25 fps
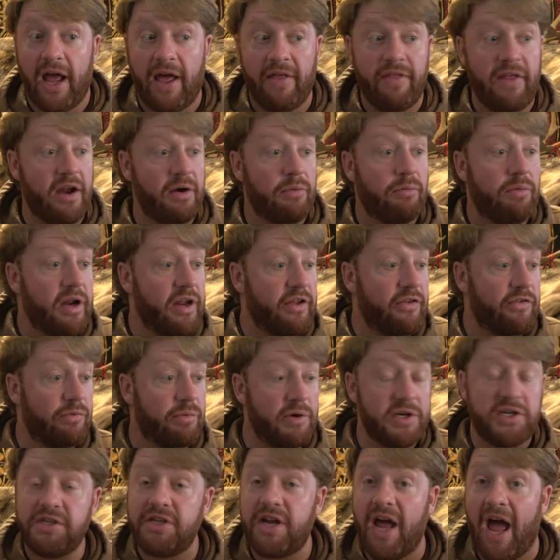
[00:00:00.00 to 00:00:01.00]
and then we
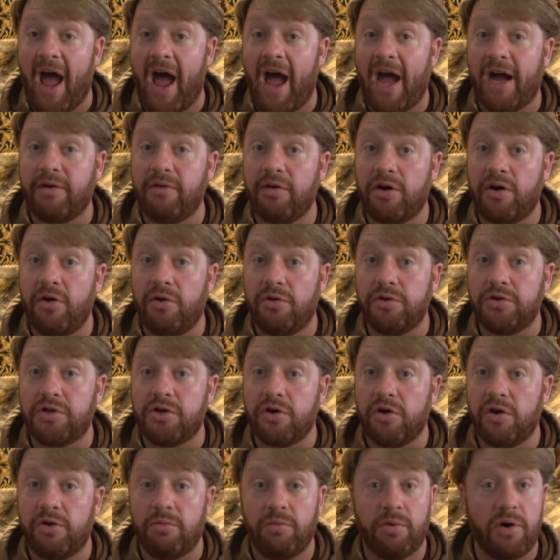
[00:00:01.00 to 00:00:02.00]
switch to
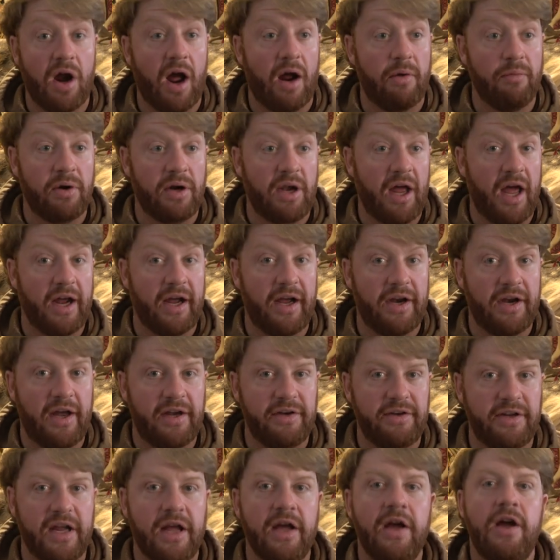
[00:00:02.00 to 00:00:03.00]
agriculture, and we're not relying on
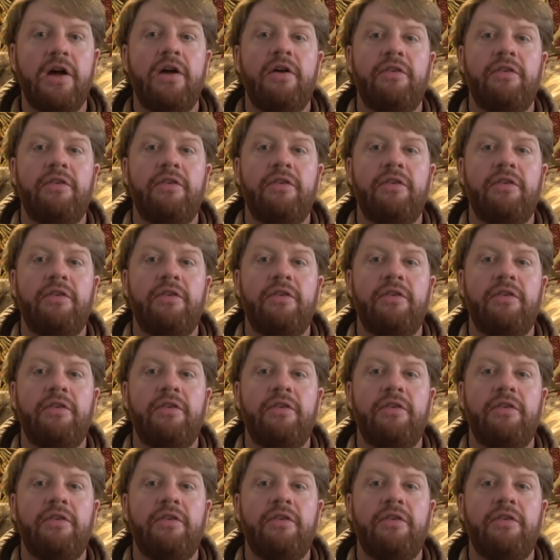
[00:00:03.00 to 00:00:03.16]
hunting.